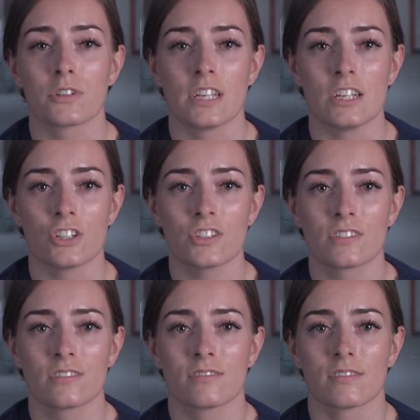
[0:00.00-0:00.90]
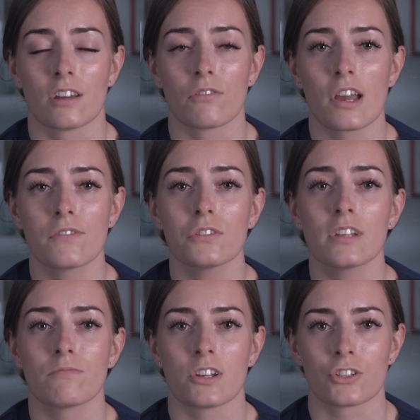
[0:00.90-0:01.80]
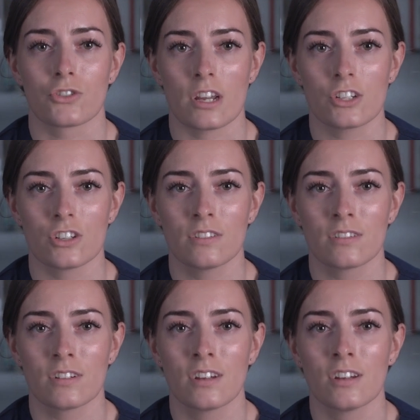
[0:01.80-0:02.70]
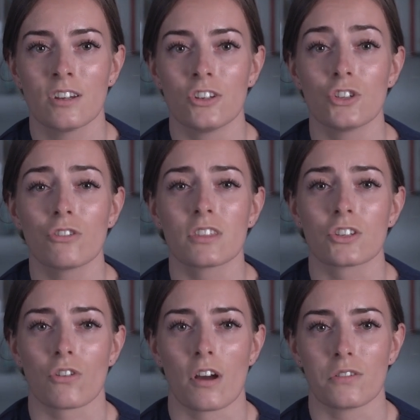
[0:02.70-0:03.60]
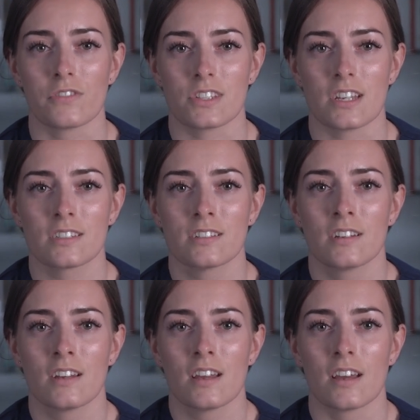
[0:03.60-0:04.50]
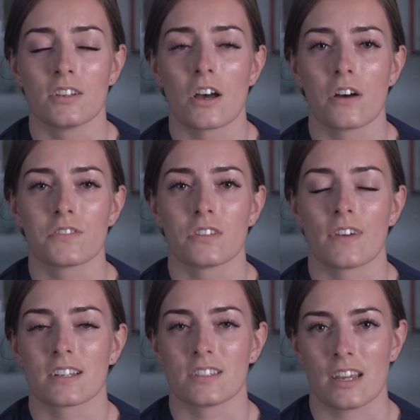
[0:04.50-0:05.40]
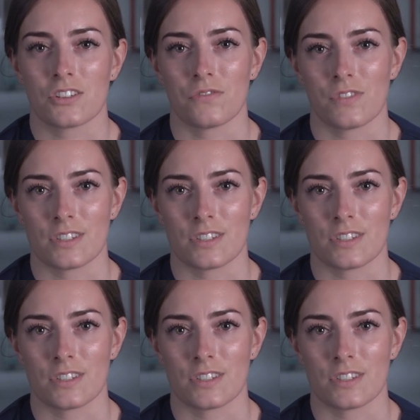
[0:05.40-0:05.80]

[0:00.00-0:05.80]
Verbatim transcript: procedures, arrival and registration, during the trial visit, and after the vaccination